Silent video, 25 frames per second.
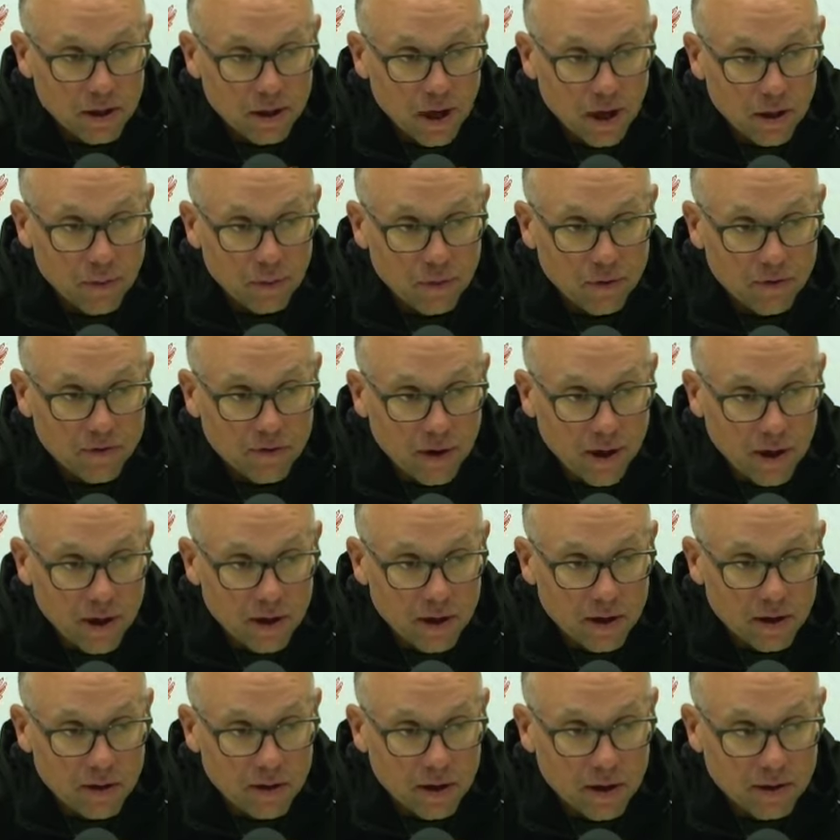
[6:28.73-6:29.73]
I will tell
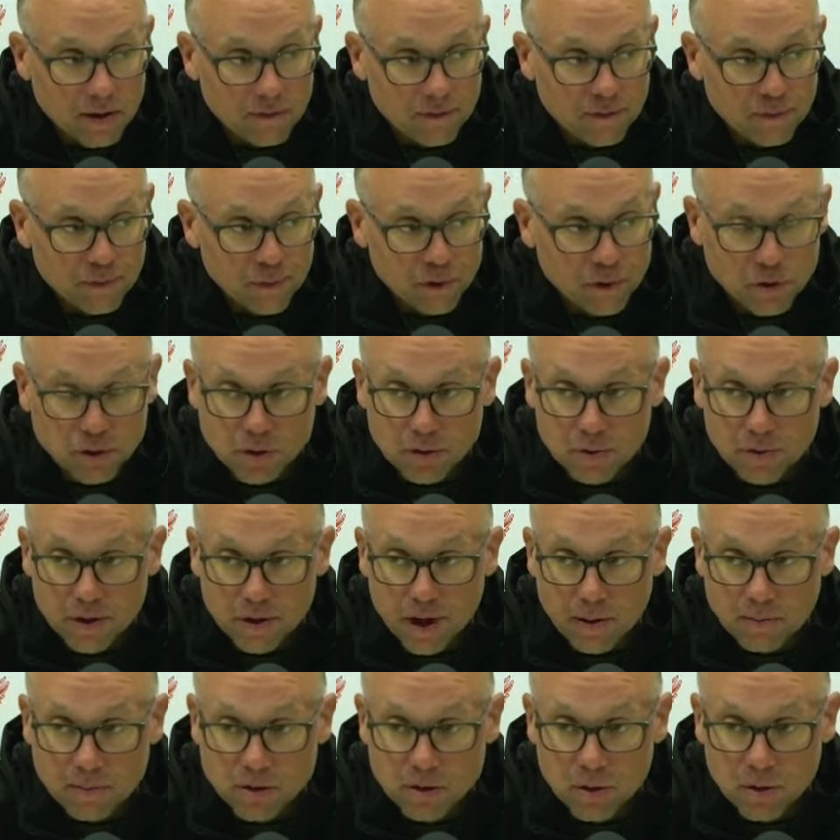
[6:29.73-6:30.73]
you that the first two
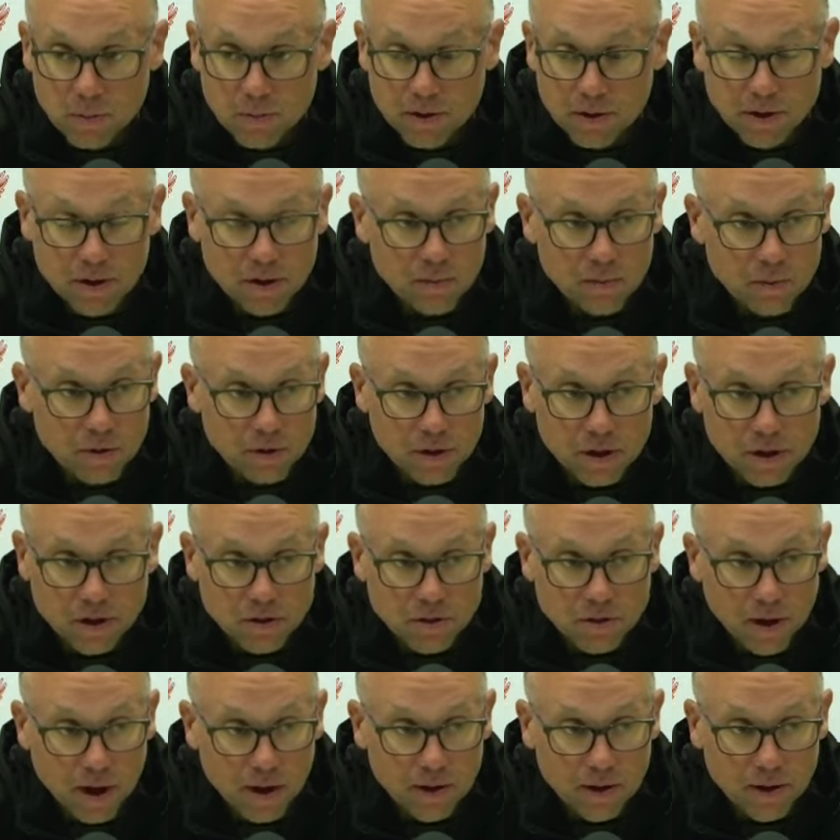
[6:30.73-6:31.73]
games, we're going to
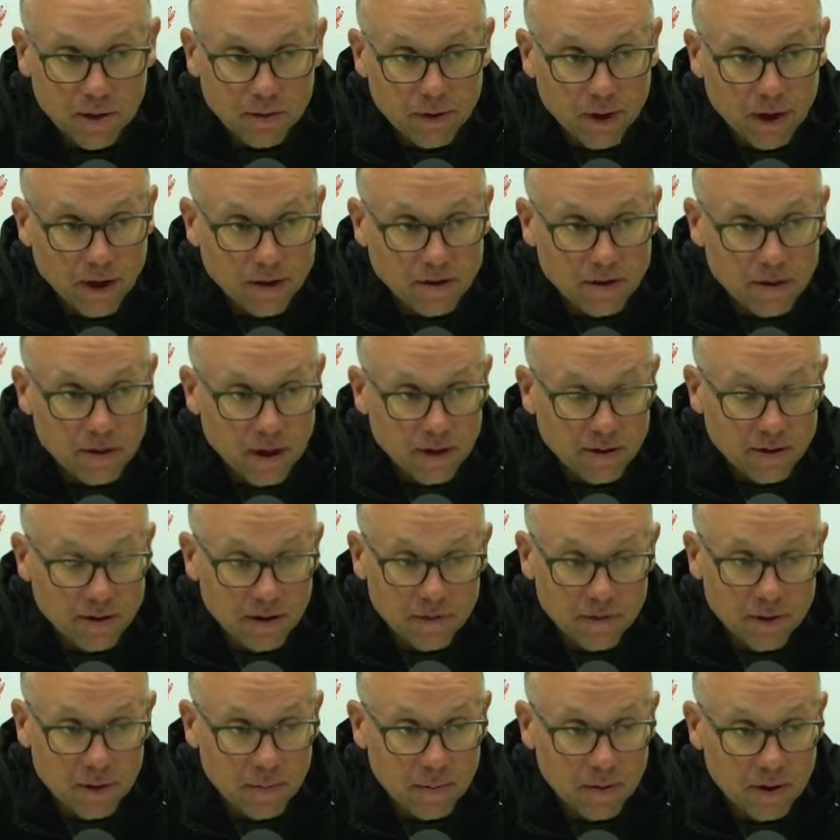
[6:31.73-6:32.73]
try like crazy not to
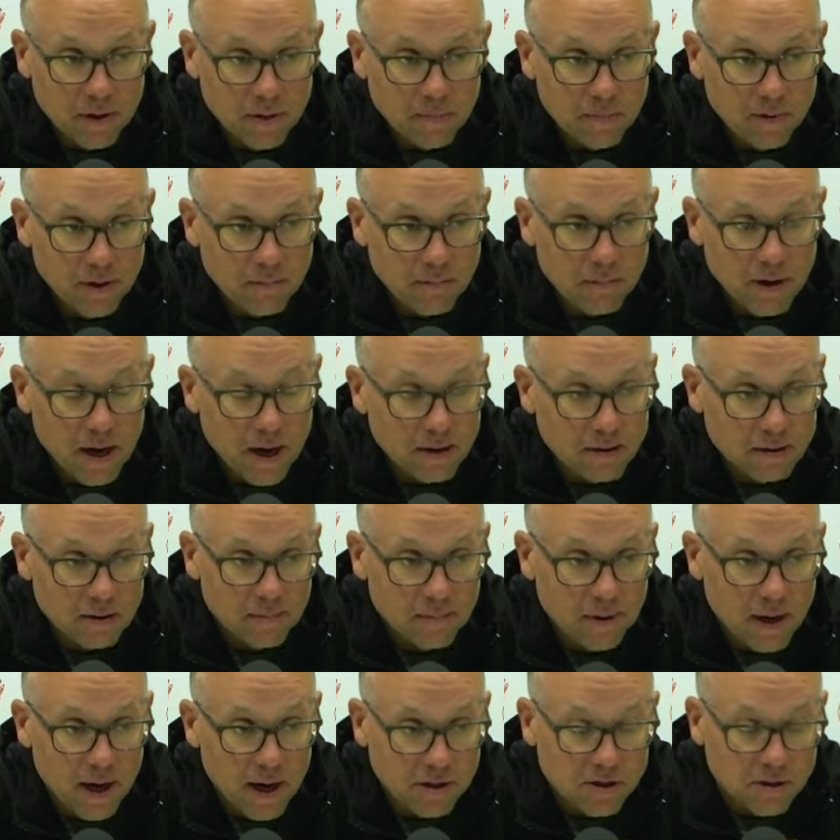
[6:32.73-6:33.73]
have anybody play back to
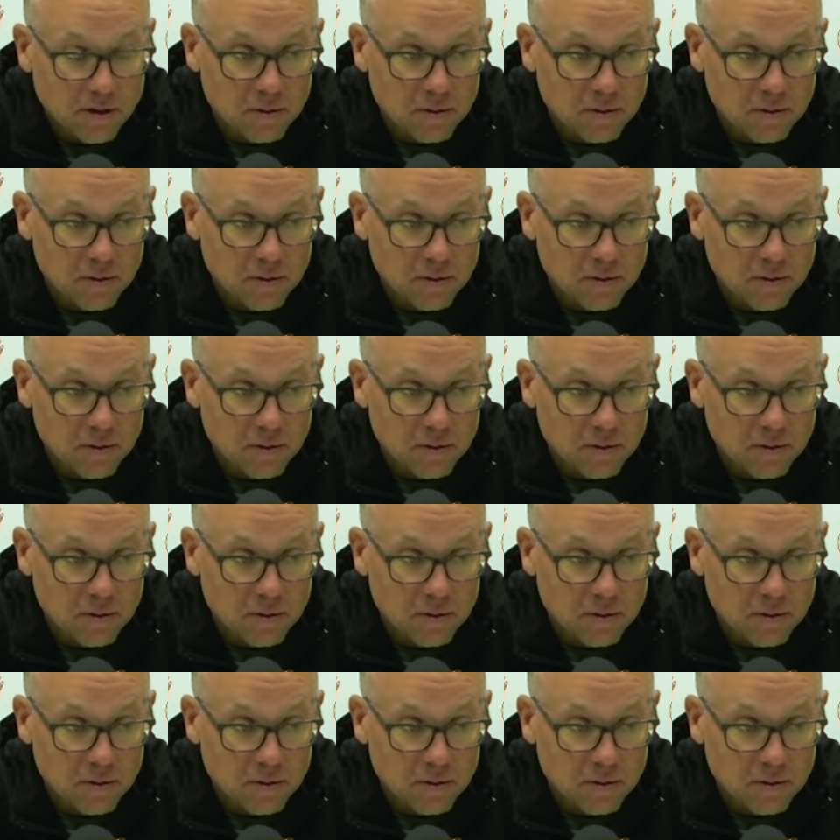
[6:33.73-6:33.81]
back.